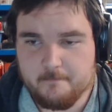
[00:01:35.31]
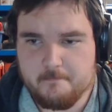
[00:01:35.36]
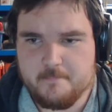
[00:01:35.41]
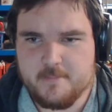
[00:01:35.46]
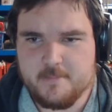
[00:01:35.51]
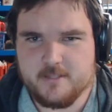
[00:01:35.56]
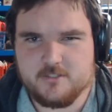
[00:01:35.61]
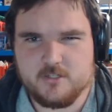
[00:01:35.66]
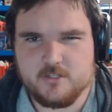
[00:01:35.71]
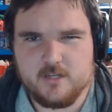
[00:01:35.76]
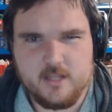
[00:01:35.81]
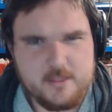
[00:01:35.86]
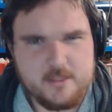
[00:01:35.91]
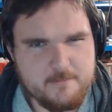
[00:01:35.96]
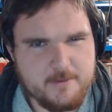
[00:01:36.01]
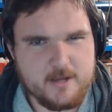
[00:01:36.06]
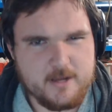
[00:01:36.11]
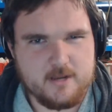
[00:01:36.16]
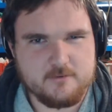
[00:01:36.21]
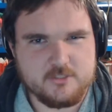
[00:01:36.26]
There's another
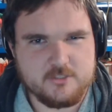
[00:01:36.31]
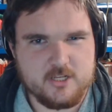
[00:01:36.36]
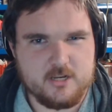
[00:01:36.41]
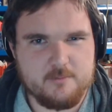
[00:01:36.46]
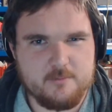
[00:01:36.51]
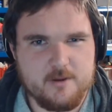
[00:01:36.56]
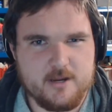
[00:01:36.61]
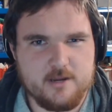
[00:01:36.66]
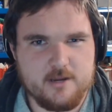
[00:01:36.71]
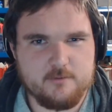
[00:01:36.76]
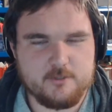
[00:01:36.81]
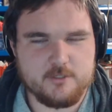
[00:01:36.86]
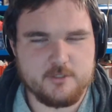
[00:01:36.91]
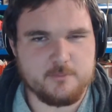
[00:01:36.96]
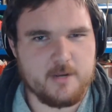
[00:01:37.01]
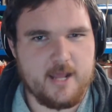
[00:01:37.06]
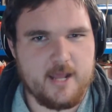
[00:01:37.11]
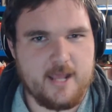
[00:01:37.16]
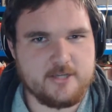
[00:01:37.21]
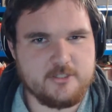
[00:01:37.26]
Battle of Salamanca which I'm
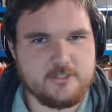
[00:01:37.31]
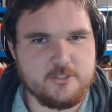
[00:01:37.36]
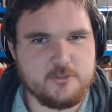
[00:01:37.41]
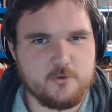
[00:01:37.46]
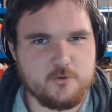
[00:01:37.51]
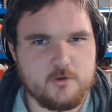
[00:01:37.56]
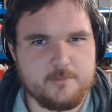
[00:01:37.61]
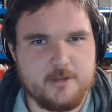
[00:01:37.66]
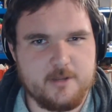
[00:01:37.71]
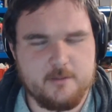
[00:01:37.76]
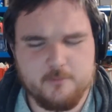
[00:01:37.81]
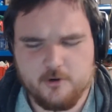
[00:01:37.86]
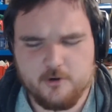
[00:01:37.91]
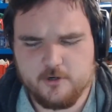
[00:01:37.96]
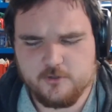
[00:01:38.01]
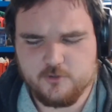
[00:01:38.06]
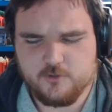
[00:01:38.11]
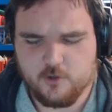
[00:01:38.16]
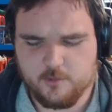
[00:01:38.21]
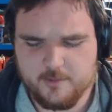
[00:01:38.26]
going to actually talk about. I'm not
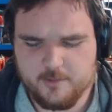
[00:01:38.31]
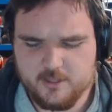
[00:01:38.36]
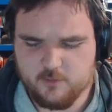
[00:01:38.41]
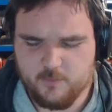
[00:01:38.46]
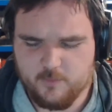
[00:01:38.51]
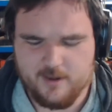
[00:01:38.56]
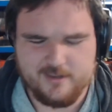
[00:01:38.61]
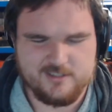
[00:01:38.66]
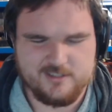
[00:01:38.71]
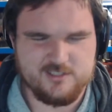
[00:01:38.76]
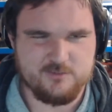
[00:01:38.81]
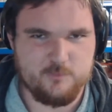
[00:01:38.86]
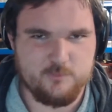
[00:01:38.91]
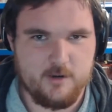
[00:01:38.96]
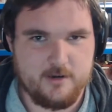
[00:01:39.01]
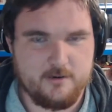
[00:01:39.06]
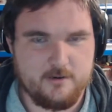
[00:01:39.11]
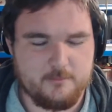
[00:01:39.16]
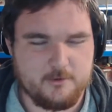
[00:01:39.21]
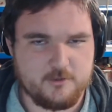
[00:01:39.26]
going to talk about the Wellington
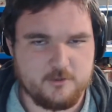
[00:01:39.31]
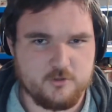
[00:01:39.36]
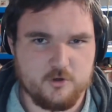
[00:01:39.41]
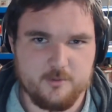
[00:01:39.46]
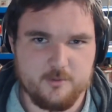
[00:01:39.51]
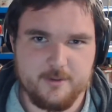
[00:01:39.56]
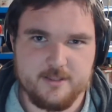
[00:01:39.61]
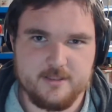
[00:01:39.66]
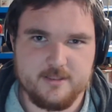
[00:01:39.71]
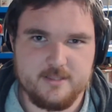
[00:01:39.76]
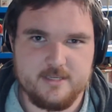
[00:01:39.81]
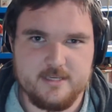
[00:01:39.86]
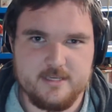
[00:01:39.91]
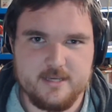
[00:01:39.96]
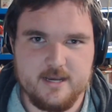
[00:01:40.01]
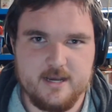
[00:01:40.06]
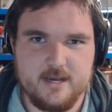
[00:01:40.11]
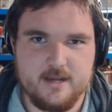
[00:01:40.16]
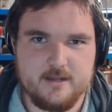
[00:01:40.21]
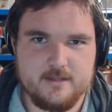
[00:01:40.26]
one. I'm going to talk about the
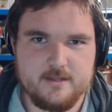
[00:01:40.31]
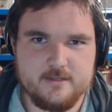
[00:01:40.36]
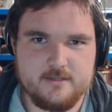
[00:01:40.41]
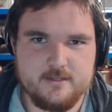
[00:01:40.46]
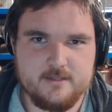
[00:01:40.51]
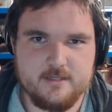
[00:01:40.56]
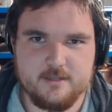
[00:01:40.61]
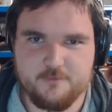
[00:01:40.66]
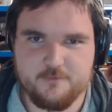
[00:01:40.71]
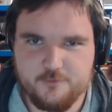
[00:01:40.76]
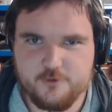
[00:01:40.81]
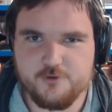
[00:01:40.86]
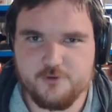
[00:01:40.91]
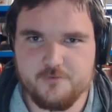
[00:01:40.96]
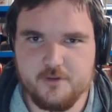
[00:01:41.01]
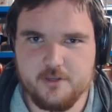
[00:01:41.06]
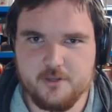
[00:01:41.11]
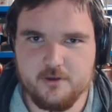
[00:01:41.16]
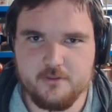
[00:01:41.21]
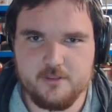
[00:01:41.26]
in a future
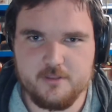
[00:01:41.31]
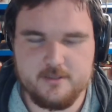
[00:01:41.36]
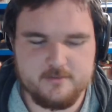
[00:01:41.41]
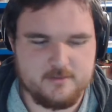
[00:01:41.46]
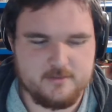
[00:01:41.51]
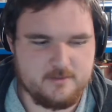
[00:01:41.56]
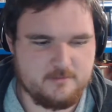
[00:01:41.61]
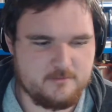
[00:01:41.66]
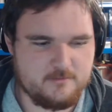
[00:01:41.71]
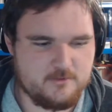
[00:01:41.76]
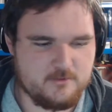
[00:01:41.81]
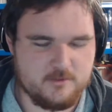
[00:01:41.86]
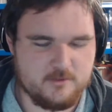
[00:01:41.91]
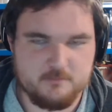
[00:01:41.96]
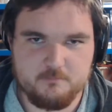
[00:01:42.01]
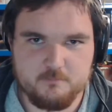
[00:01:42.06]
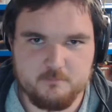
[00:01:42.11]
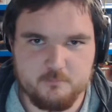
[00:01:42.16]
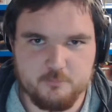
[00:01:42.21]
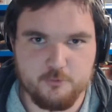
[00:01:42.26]
video, the
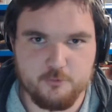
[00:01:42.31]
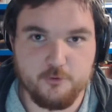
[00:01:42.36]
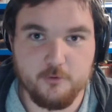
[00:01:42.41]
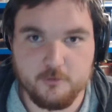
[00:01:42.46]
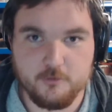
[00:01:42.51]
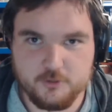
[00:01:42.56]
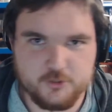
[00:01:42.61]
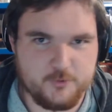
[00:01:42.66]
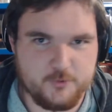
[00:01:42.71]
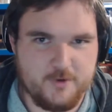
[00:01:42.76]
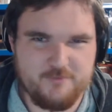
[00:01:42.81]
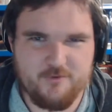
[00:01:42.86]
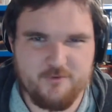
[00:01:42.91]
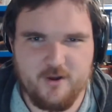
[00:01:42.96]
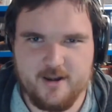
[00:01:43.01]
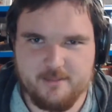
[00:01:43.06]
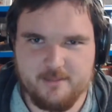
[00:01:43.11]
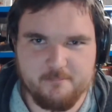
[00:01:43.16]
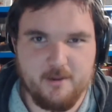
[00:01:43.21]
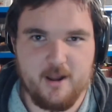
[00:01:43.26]
brutal street
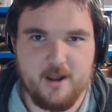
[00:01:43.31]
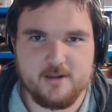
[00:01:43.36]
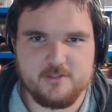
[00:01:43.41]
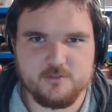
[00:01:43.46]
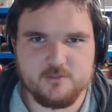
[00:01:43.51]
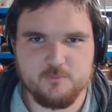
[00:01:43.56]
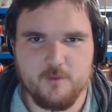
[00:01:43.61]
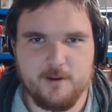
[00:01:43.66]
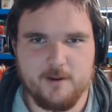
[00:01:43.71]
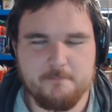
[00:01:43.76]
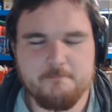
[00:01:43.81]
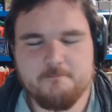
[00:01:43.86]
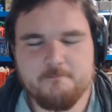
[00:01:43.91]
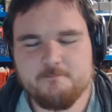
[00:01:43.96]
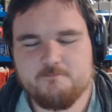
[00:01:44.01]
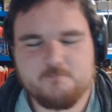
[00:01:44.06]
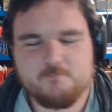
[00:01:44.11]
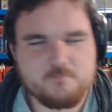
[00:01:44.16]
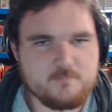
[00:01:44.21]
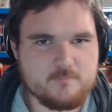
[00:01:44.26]
fighting partisan one.
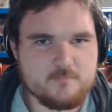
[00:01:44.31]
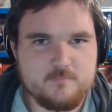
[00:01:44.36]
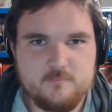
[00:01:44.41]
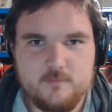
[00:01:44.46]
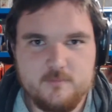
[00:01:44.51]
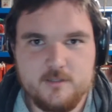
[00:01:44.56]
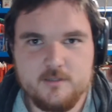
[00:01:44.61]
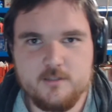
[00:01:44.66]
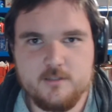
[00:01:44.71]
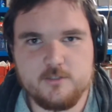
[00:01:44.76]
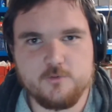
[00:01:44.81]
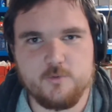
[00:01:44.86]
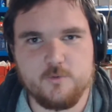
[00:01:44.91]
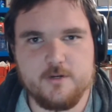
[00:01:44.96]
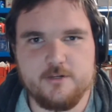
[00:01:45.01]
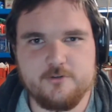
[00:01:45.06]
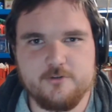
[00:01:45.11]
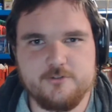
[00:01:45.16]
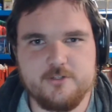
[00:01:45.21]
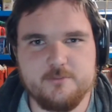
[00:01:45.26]
That's quite
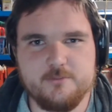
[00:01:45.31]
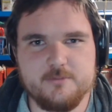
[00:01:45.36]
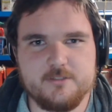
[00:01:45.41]
interesting.